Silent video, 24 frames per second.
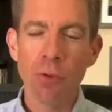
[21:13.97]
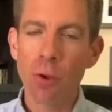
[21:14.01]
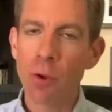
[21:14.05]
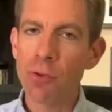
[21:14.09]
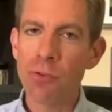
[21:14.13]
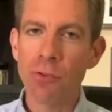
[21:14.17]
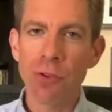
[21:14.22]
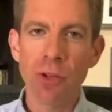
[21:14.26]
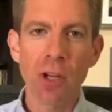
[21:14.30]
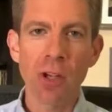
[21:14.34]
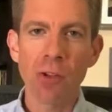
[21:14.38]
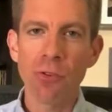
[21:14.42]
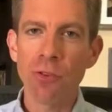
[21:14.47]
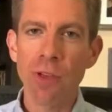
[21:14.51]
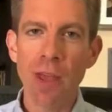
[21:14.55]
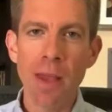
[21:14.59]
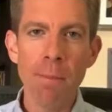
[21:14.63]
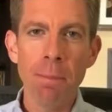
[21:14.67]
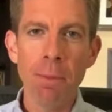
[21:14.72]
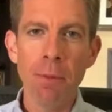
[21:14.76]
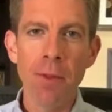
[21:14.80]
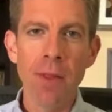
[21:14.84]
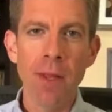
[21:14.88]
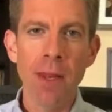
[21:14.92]
So it's an
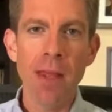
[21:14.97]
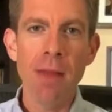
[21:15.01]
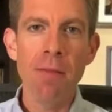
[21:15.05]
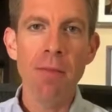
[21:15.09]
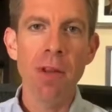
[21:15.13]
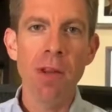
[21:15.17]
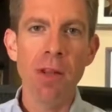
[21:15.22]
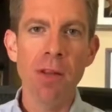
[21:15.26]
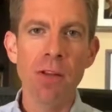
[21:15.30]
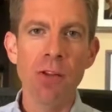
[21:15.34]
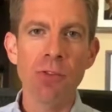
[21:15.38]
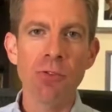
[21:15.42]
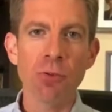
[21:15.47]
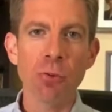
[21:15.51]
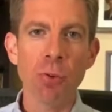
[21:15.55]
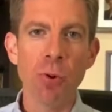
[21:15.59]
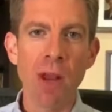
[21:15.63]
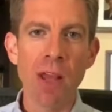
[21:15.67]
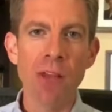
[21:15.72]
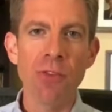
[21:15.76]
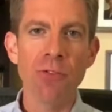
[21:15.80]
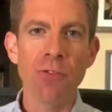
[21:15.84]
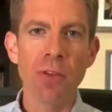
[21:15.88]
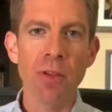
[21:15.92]
example that even in this
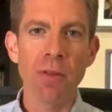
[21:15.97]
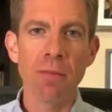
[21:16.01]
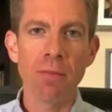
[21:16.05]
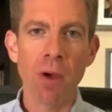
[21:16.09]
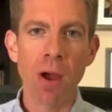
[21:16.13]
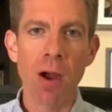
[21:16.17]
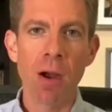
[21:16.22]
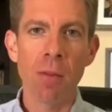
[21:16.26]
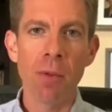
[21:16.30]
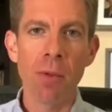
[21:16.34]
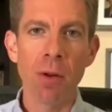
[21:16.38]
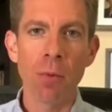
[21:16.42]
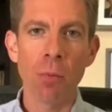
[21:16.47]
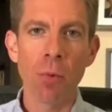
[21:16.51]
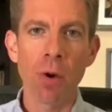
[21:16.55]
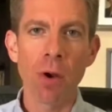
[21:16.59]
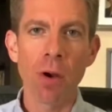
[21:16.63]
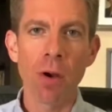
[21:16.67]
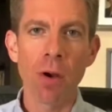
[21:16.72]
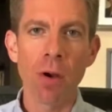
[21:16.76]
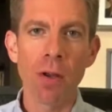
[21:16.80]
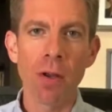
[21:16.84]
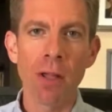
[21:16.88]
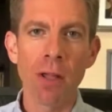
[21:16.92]
crazy environment
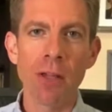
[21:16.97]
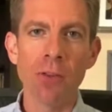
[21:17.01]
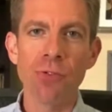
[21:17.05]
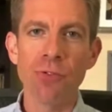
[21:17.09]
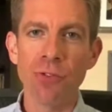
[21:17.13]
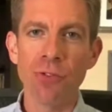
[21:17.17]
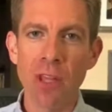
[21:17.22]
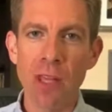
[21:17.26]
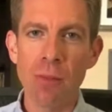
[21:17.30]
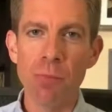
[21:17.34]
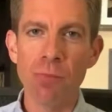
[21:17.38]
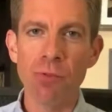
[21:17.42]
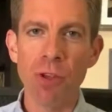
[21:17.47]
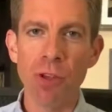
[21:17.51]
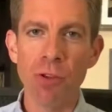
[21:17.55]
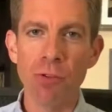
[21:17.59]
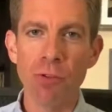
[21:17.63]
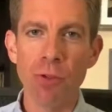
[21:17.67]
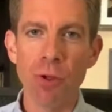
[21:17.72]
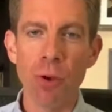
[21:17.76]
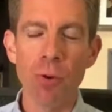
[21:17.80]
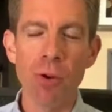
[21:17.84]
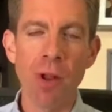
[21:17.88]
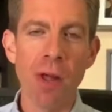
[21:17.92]
where it seems
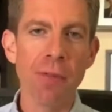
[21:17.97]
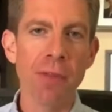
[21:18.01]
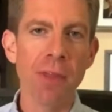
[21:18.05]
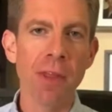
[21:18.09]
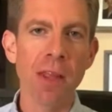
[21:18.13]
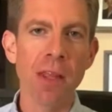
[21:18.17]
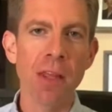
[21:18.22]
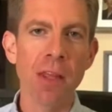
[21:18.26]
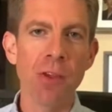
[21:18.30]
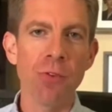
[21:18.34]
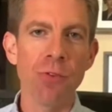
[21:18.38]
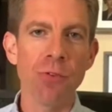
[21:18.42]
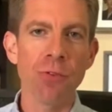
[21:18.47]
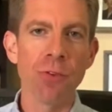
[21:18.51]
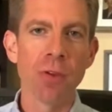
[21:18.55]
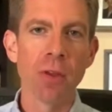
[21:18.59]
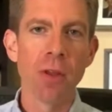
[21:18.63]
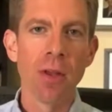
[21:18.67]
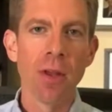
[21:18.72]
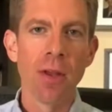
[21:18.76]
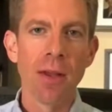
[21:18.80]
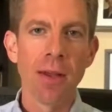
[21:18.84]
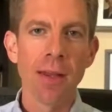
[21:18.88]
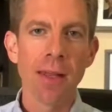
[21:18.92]
as though nothing
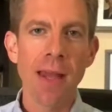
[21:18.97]
is